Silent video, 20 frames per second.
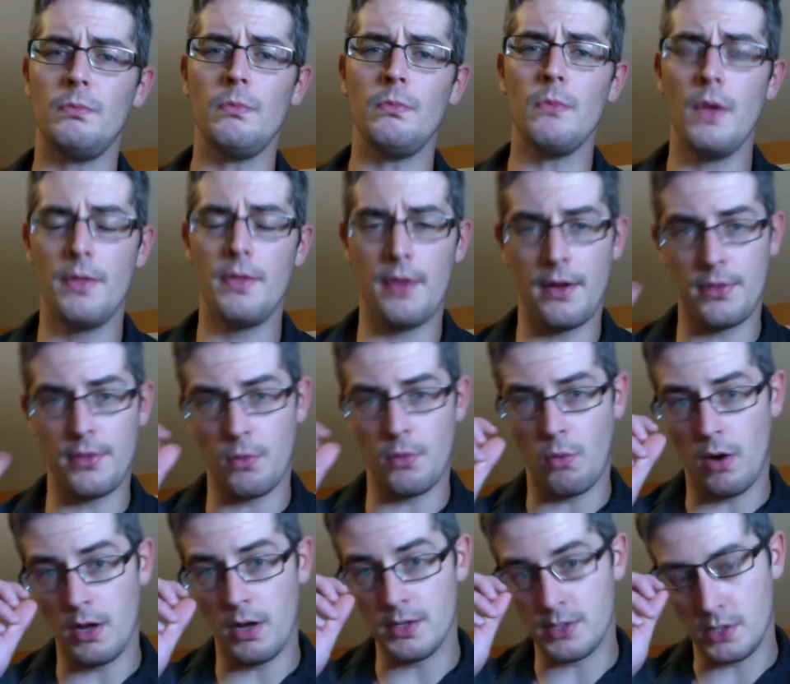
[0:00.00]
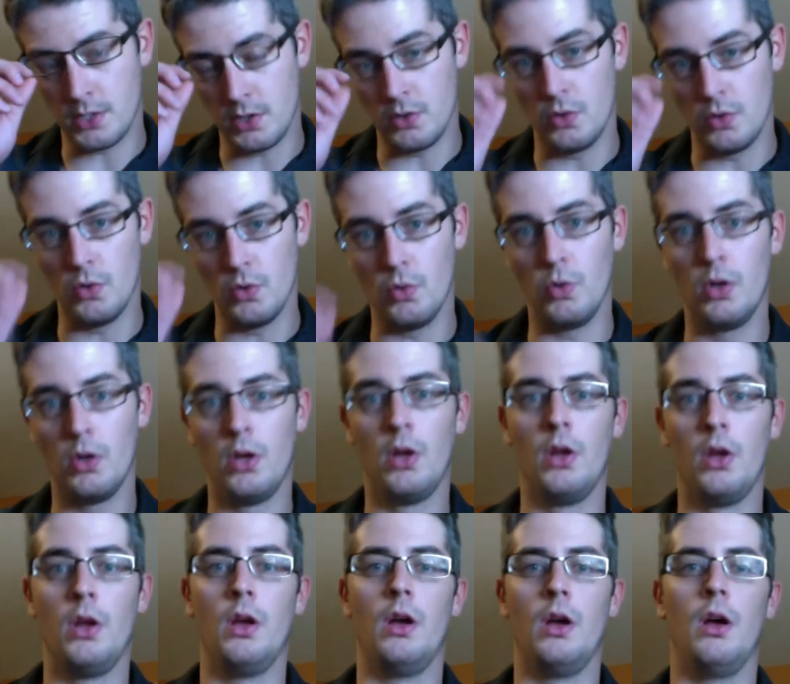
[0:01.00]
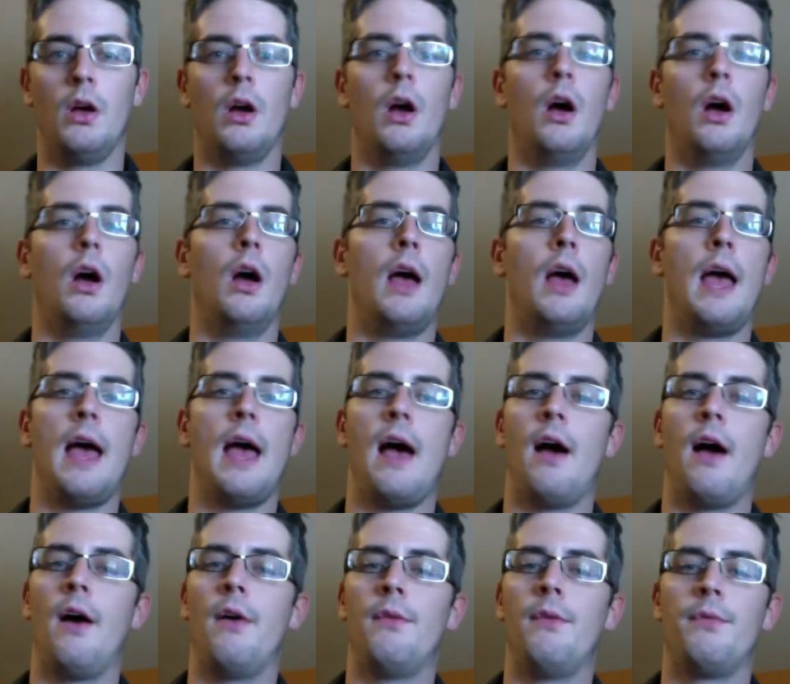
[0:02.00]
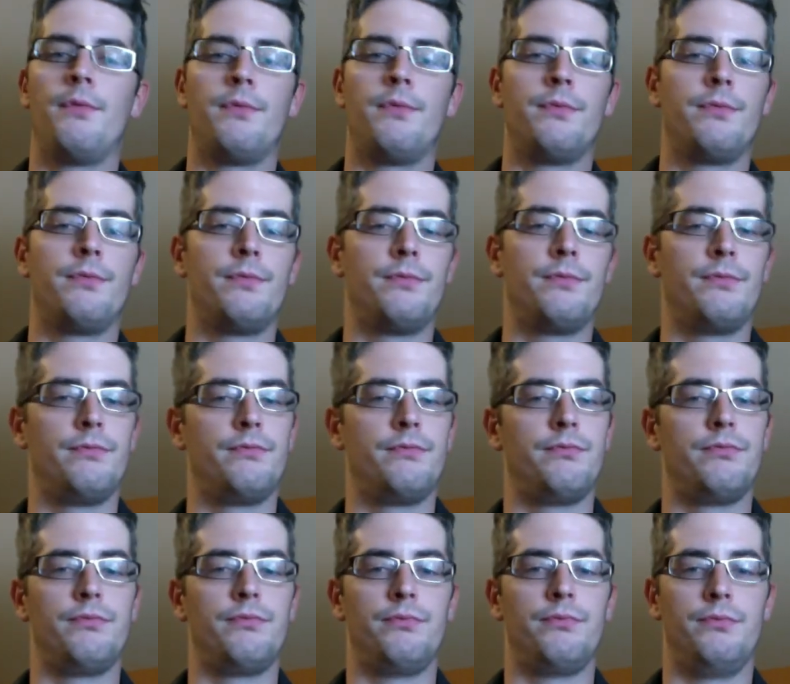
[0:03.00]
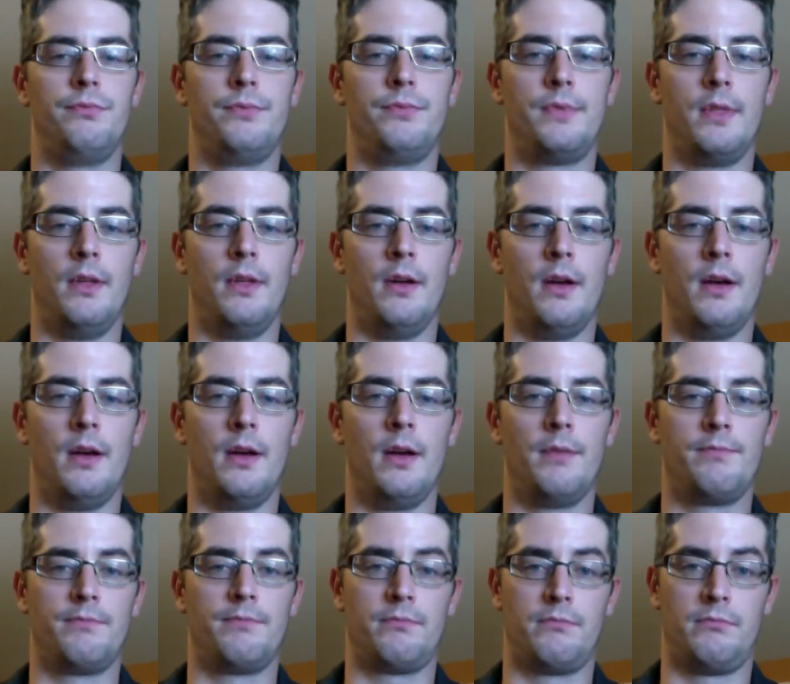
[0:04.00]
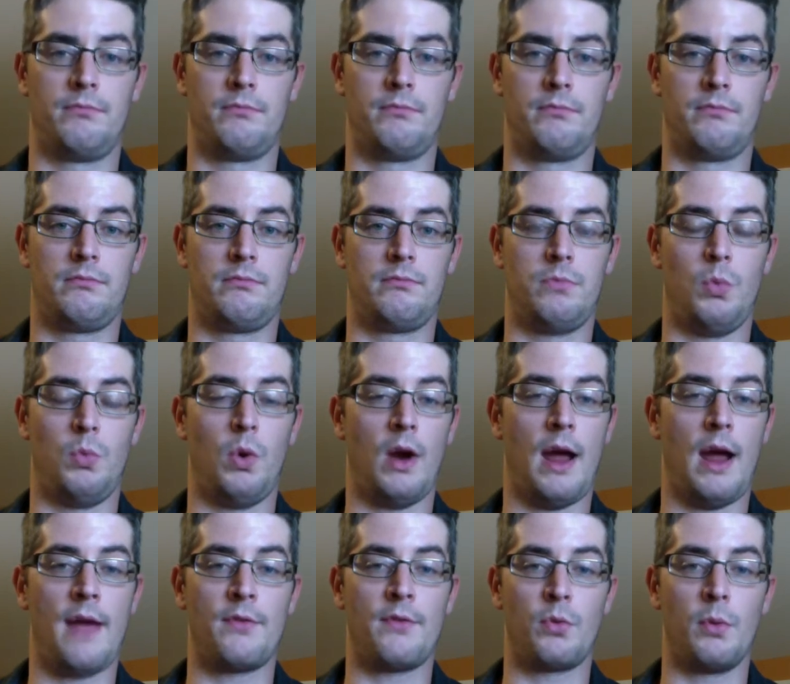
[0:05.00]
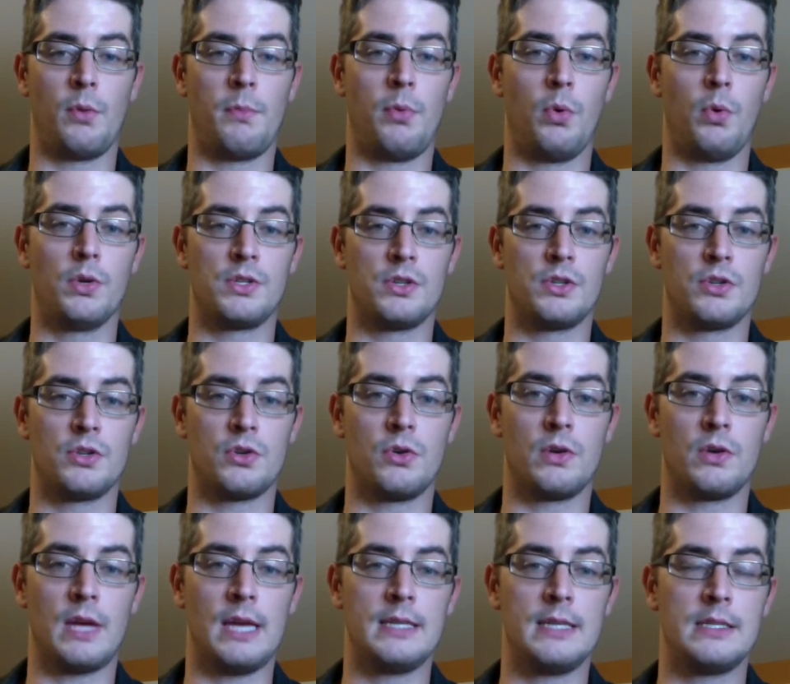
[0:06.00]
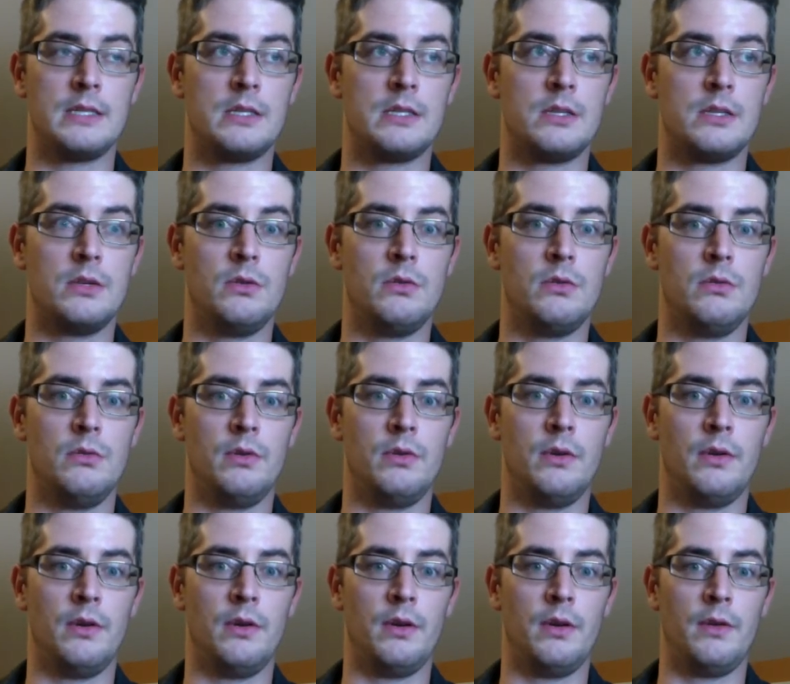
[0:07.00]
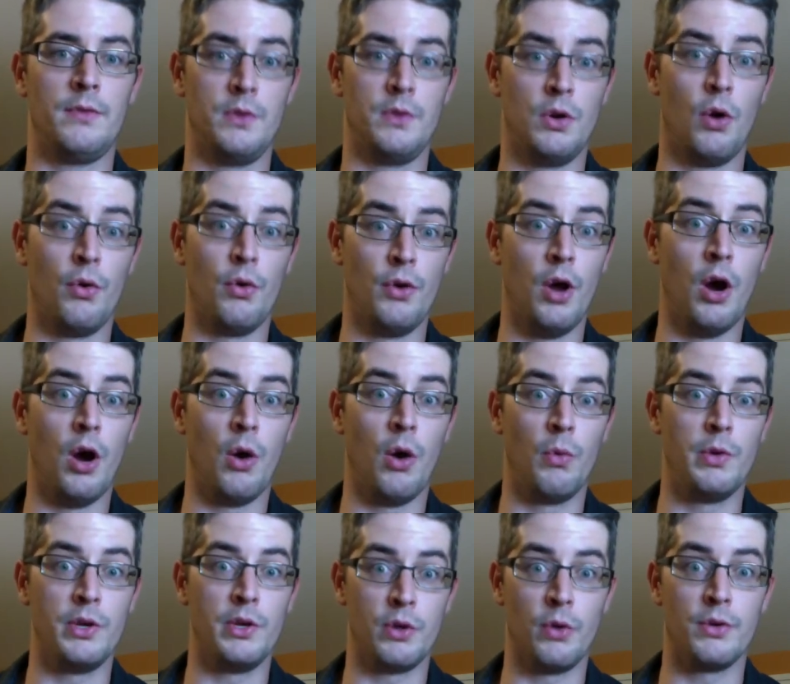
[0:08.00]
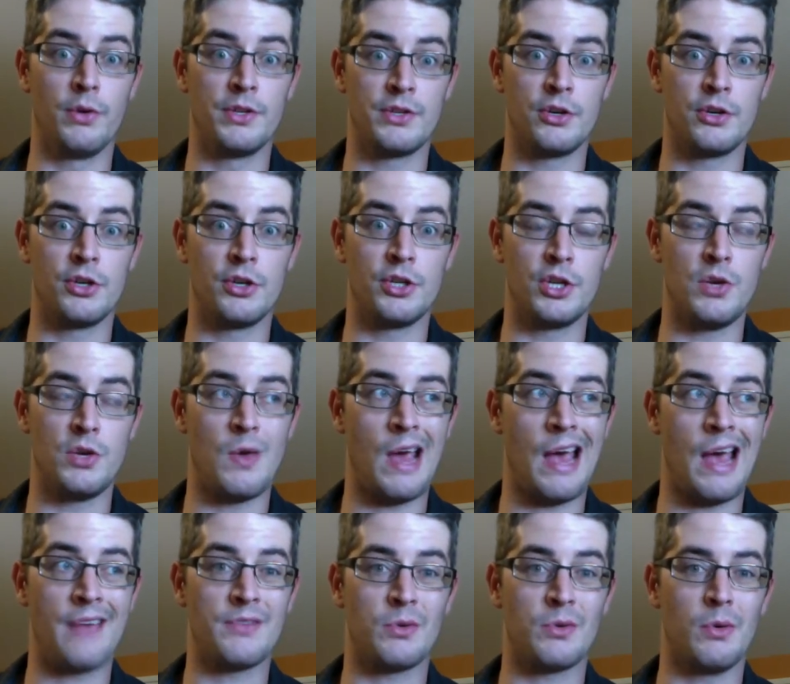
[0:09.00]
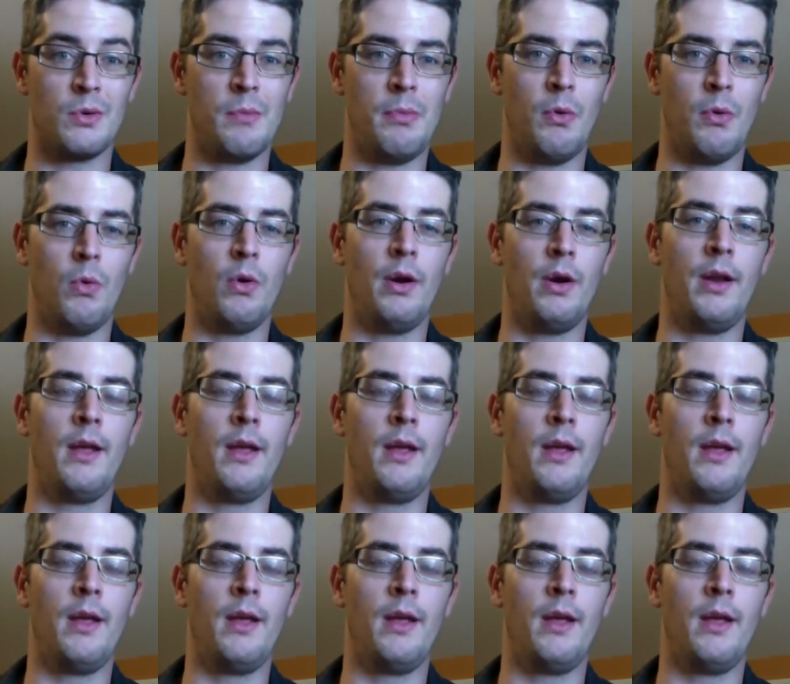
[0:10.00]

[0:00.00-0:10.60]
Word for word: and they're the ones who uh, have the where I have to report surgical cases to. If you don't know, when you go into surgery, you have to report